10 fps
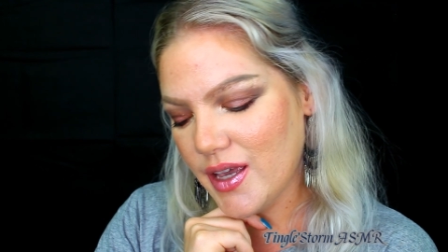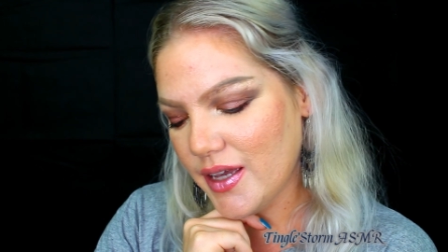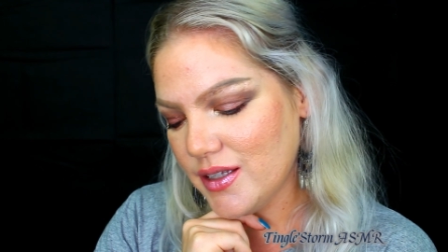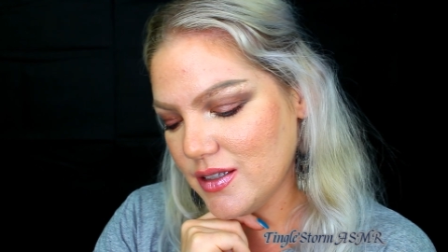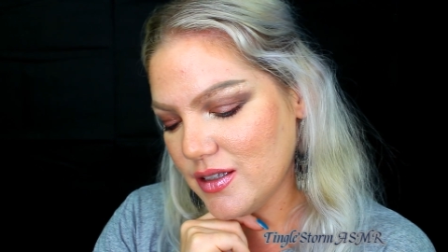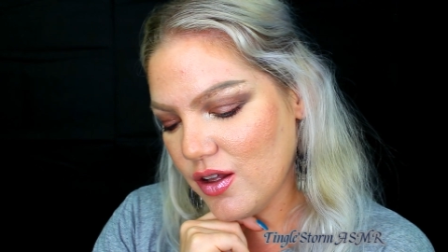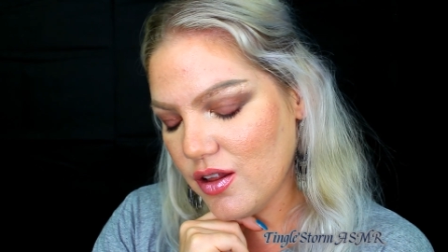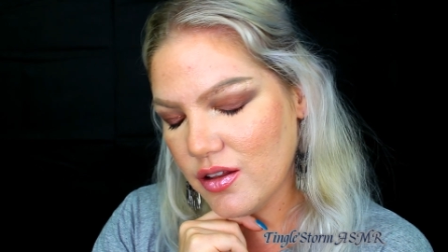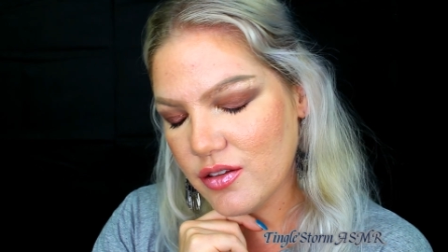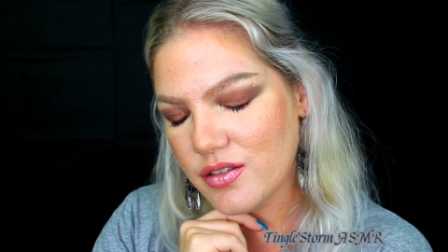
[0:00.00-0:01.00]
I did
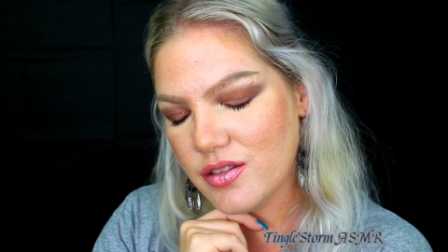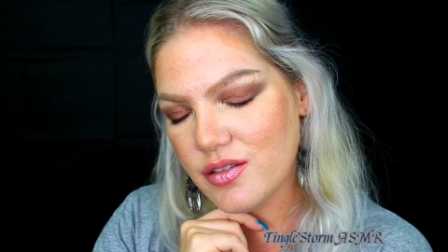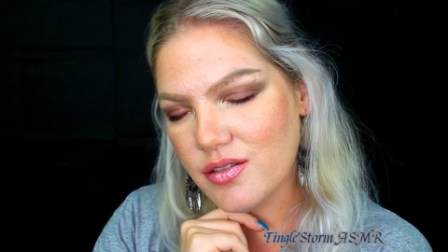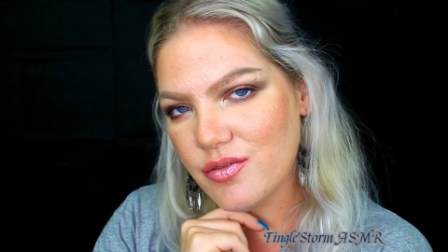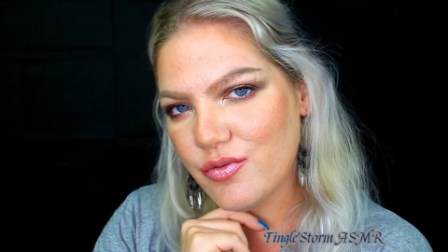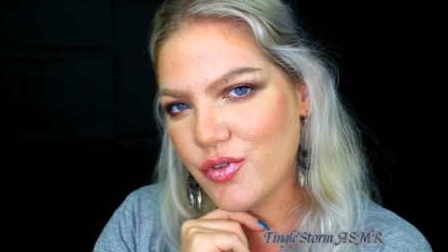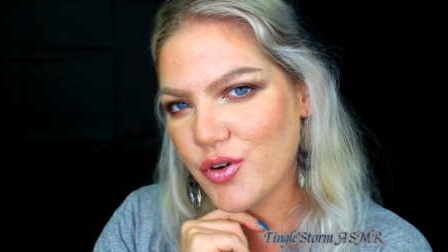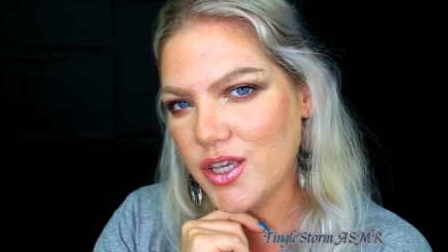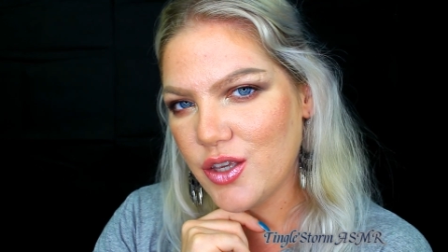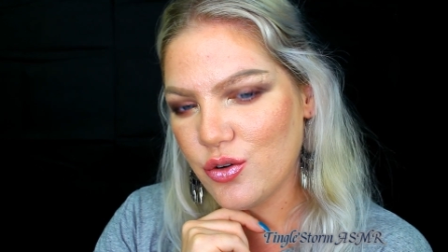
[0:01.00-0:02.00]
all
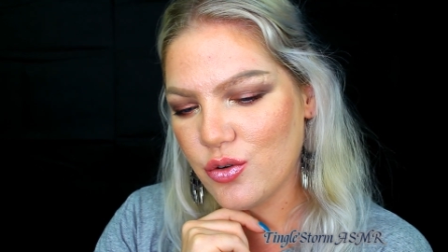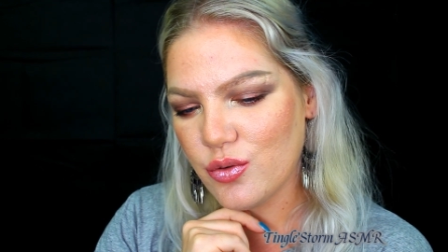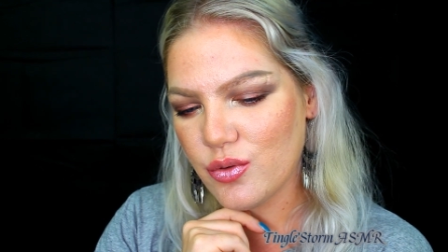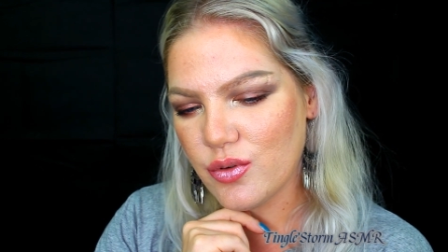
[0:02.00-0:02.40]
for you.